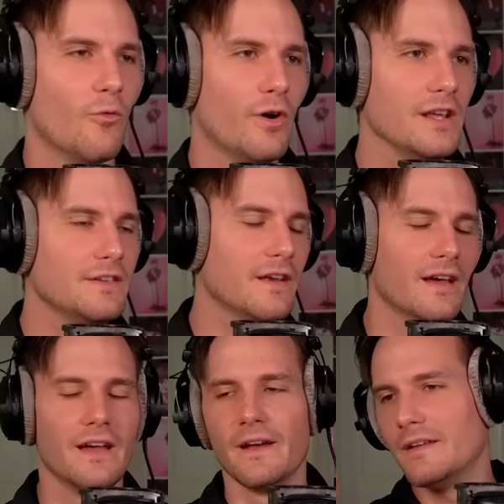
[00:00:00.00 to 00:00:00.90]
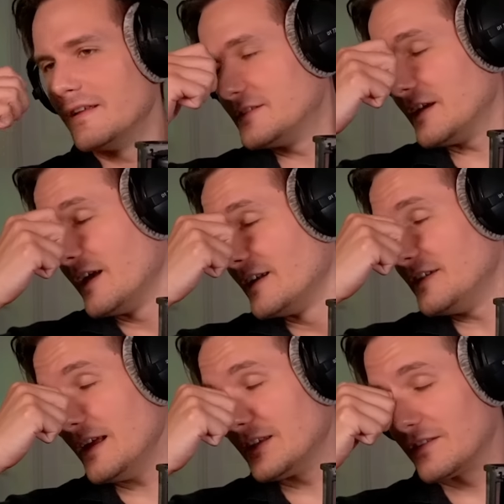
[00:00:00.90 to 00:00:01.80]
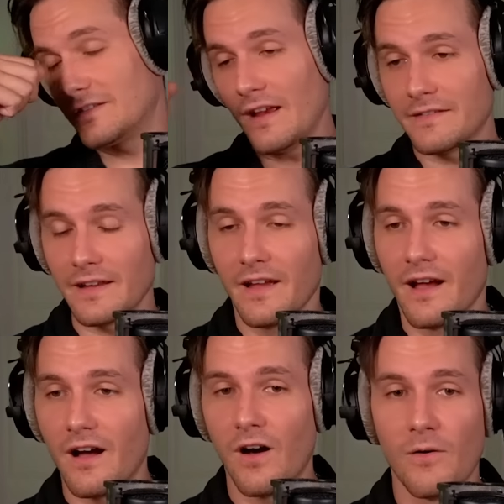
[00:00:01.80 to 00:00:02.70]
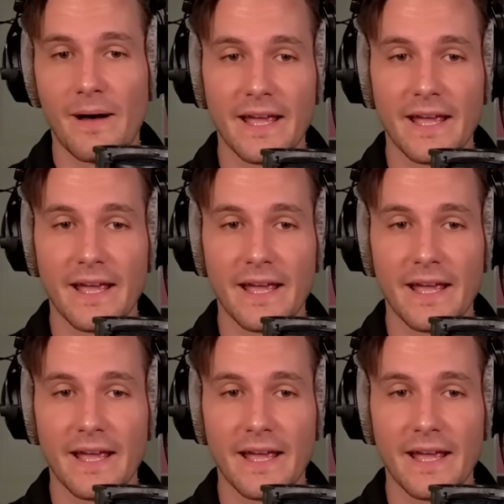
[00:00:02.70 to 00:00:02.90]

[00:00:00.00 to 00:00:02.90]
What are you Jeez, oh my